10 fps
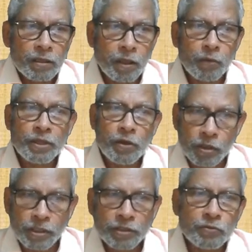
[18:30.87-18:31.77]
Now, in
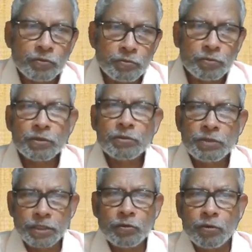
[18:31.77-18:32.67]
order to
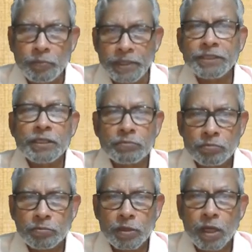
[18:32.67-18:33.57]
secure better
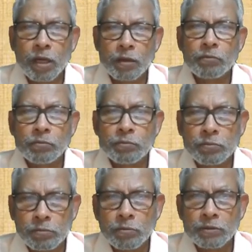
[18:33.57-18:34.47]

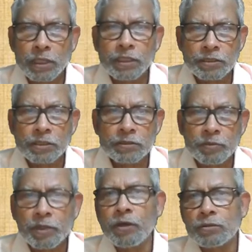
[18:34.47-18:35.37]
consolidations,
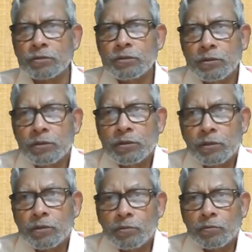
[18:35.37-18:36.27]
because
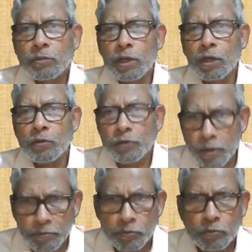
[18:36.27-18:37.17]
we
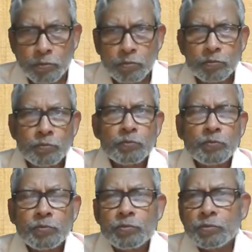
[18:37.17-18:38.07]
have to
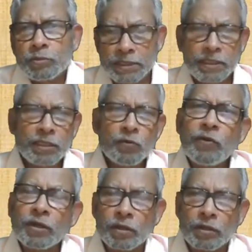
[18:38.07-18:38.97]
see
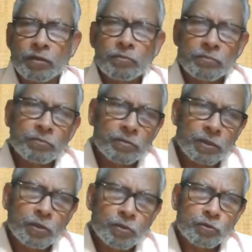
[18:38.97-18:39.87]
overall.
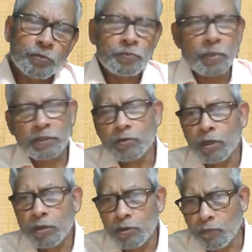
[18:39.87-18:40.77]
So,
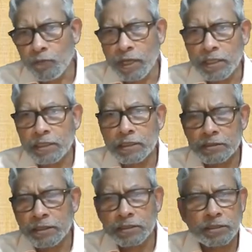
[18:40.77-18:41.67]
particular one
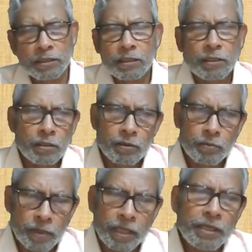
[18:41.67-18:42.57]
such
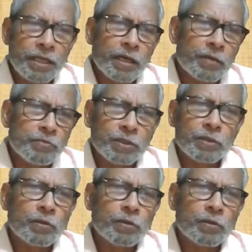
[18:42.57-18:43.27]
area of the